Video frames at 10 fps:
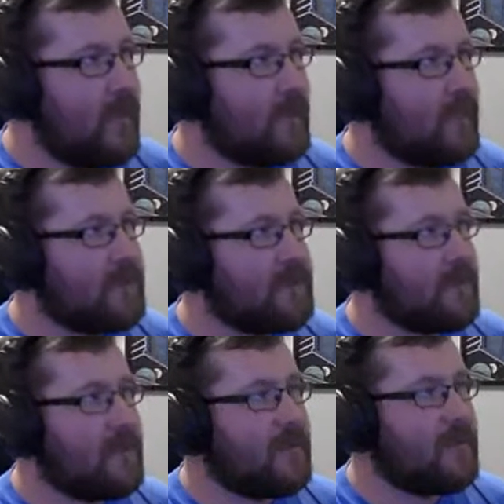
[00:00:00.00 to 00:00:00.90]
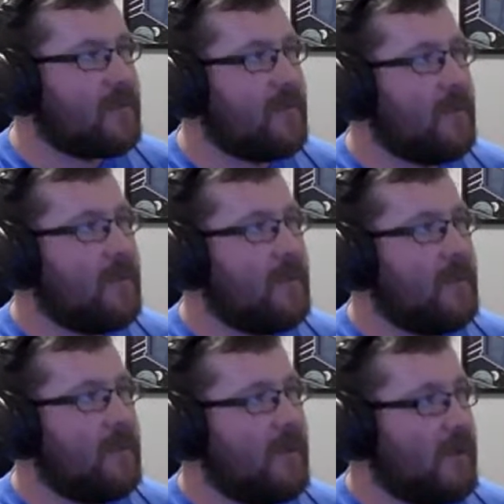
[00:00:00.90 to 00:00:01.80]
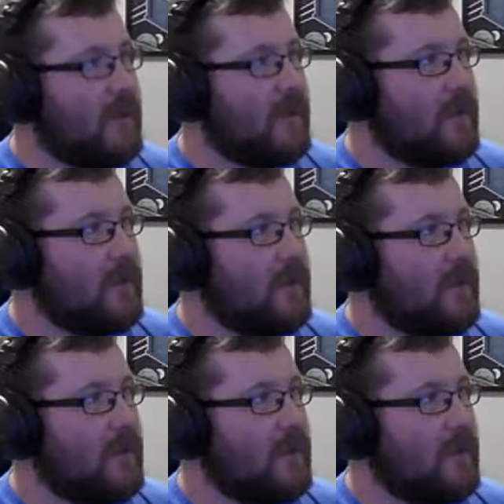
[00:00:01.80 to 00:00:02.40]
I'm not sure, and